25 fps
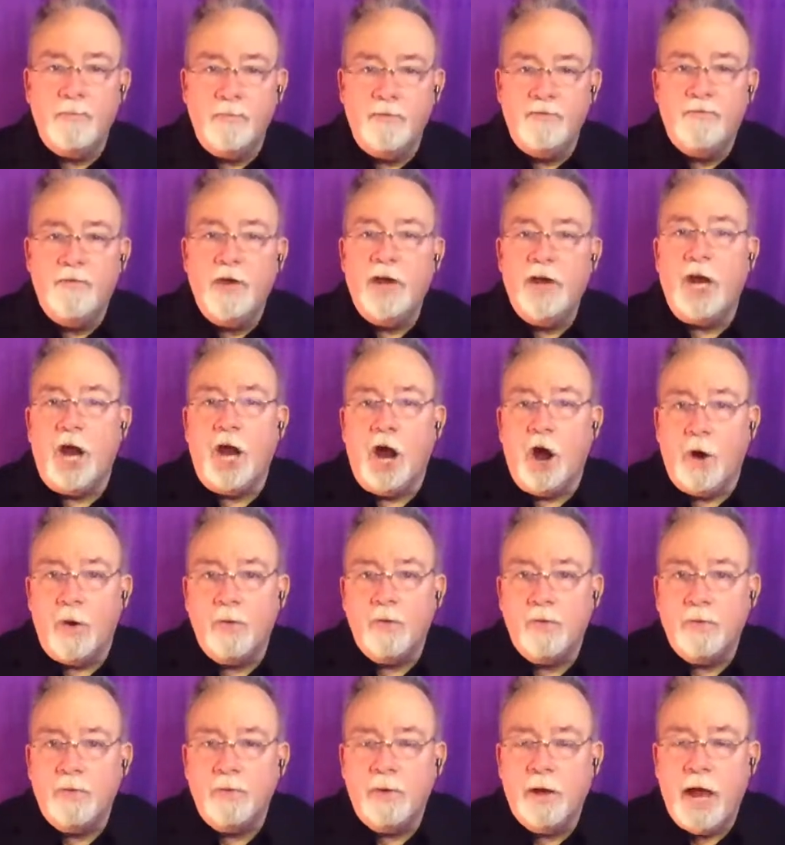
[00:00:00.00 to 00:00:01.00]
video.
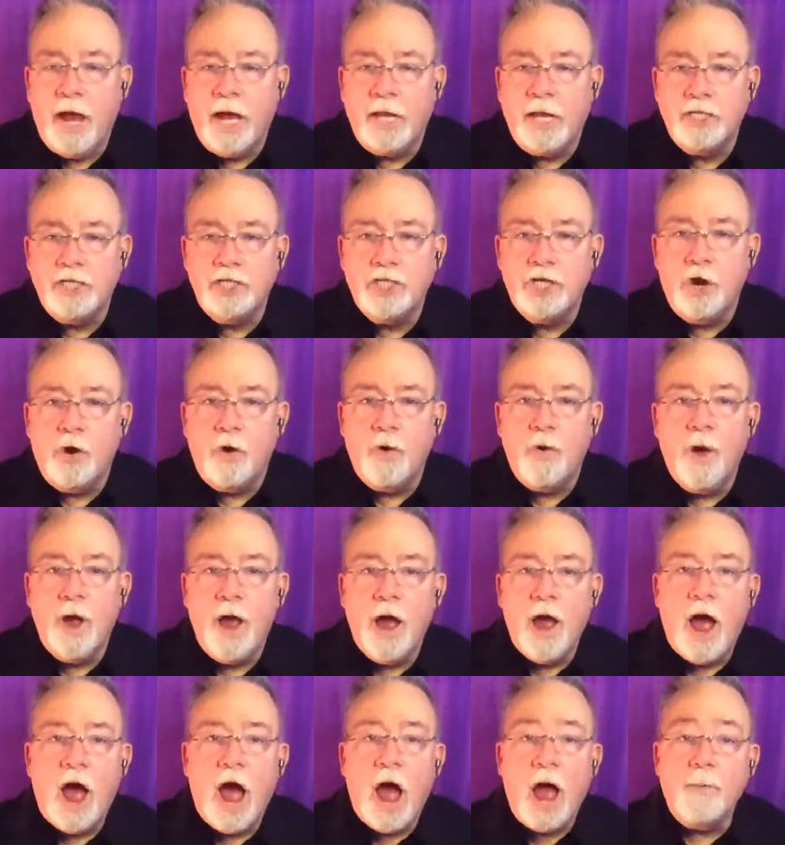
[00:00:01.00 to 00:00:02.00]
And so
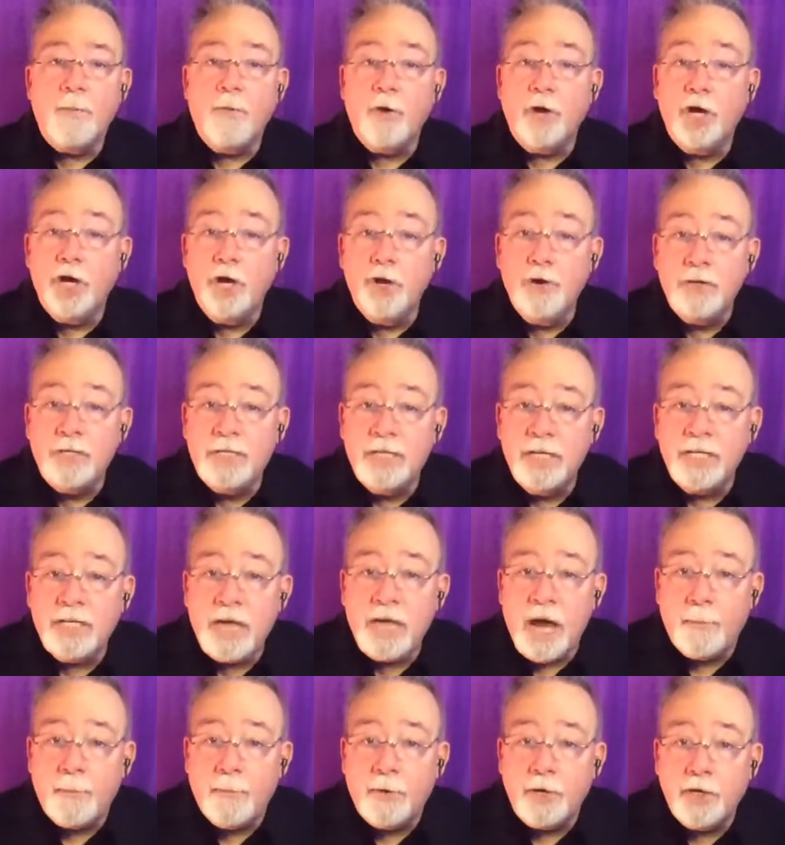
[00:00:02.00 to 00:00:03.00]
I'm going to use this
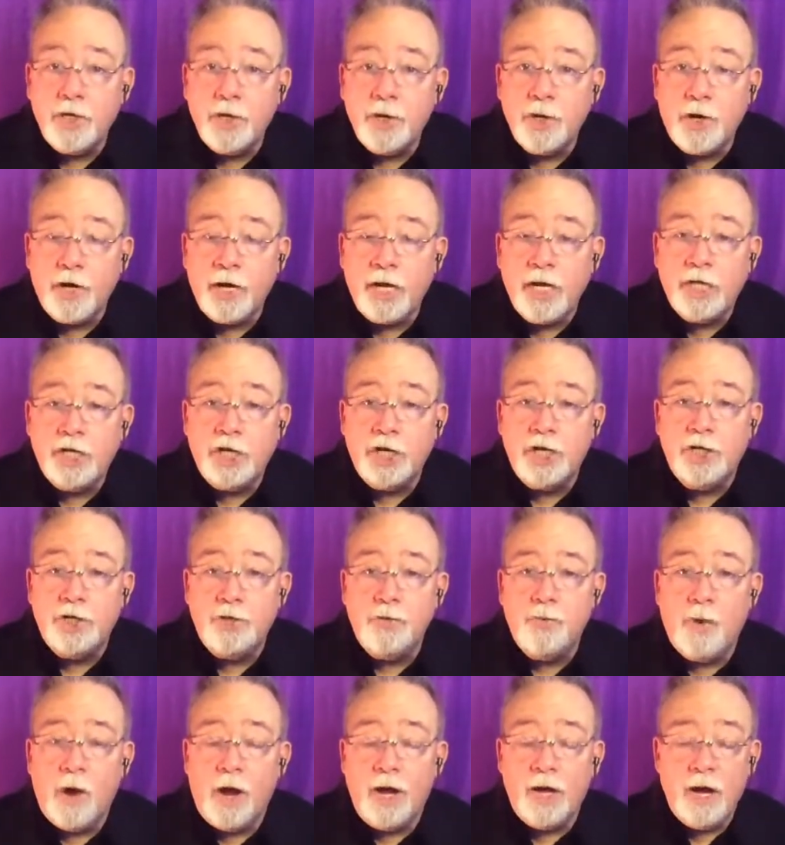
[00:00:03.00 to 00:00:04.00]
opportunity to
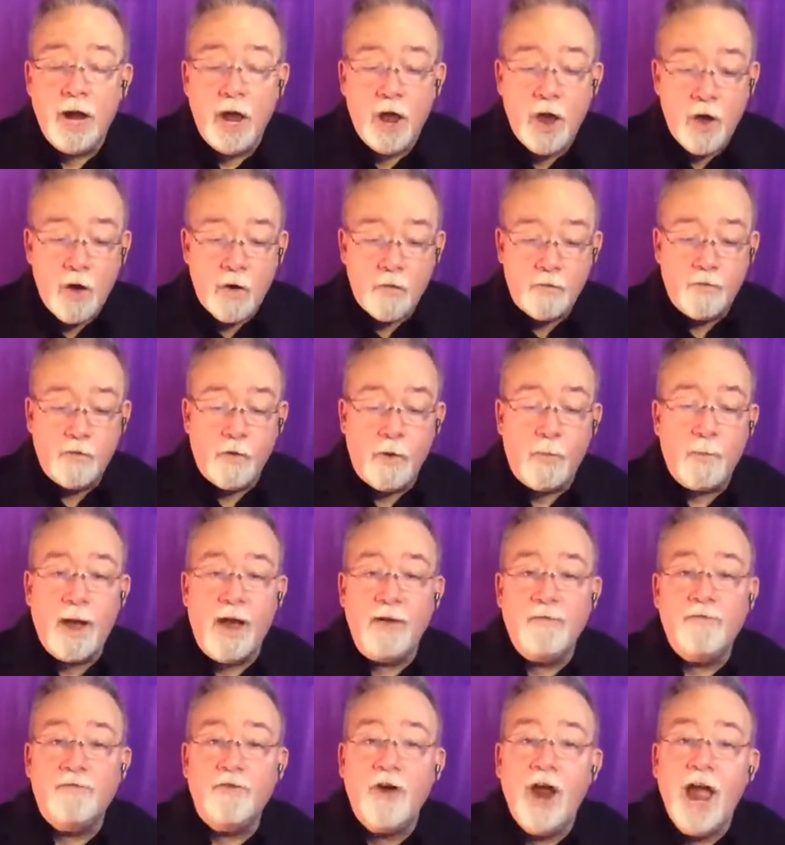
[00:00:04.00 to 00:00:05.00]
do one for
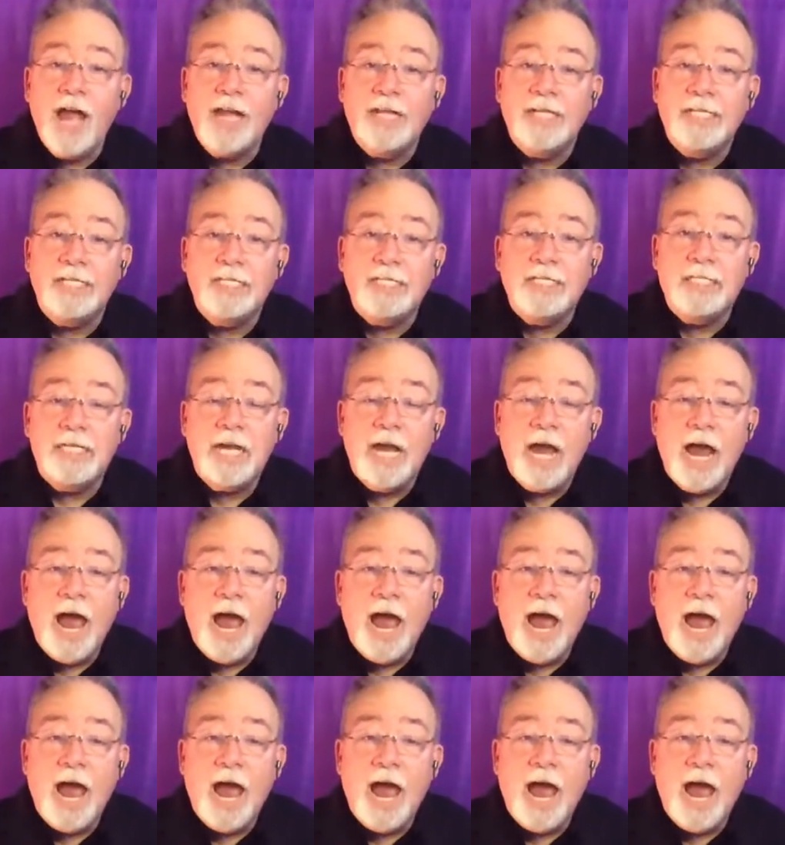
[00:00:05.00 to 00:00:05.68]
my friends